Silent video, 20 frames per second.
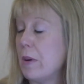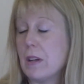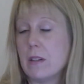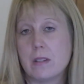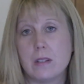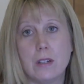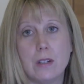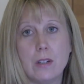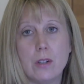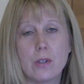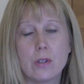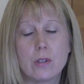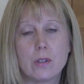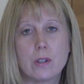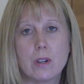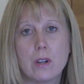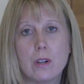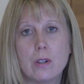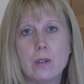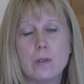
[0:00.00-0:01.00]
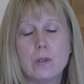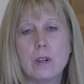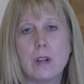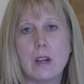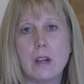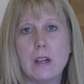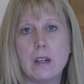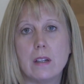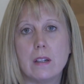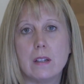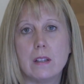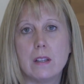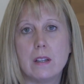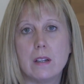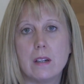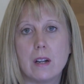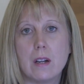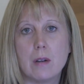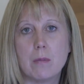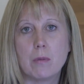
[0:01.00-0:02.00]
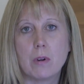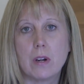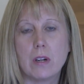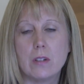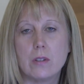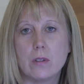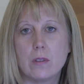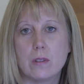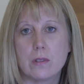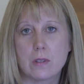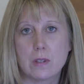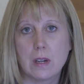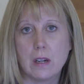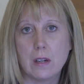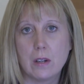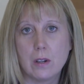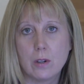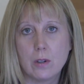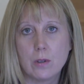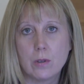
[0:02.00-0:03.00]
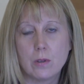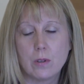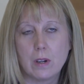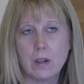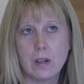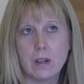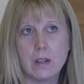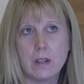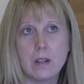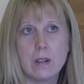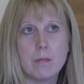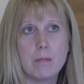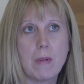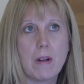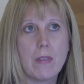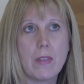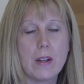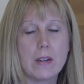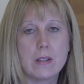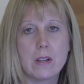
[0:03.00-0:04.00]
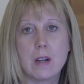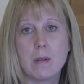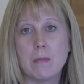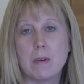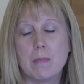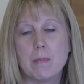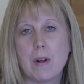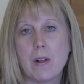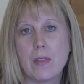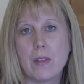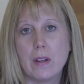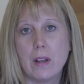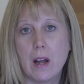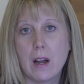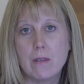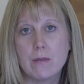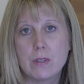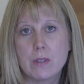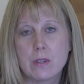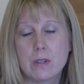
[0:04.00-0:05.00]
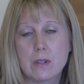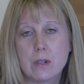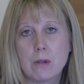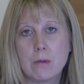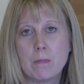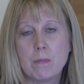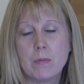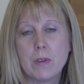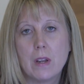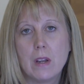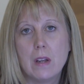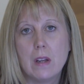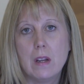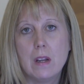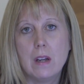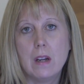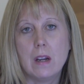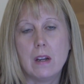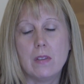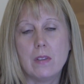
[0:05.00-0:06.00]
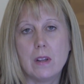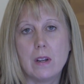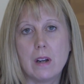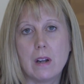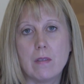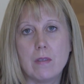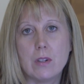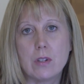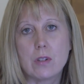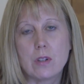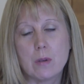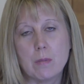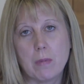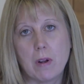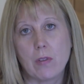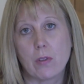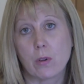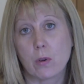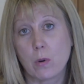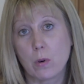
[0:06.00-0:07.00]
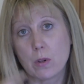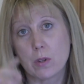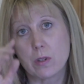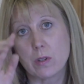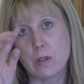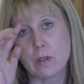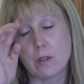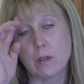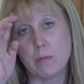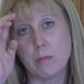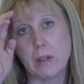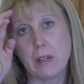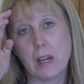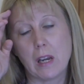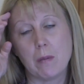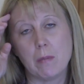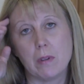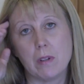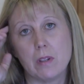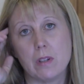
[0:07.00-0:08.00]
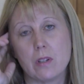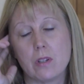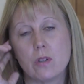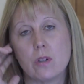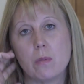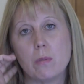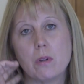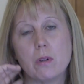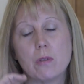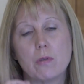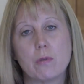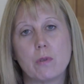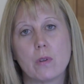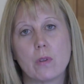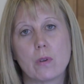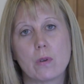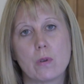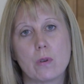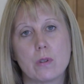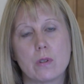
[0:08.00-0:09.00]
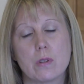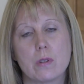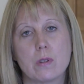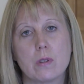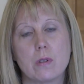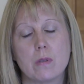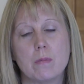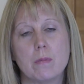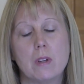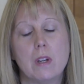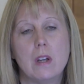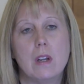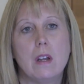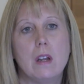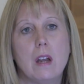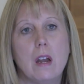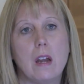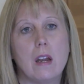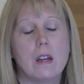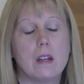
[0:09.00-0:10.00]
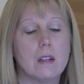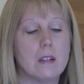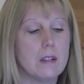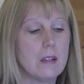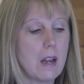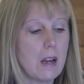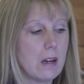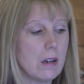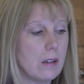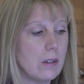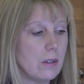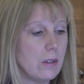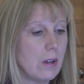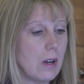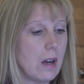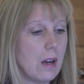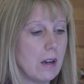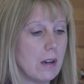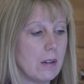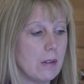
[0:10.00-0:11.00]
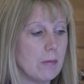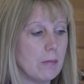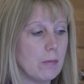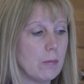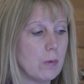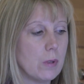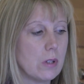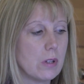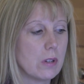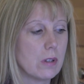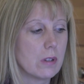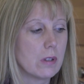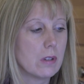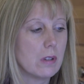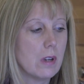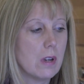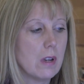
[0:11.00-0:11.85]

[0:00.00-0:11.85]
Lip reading: about 10 years ago, and then I upgraded to the Scio, and about that time I bought the Live system, and then I eventually bought the Core system, became a distributor for the Core system, and now we took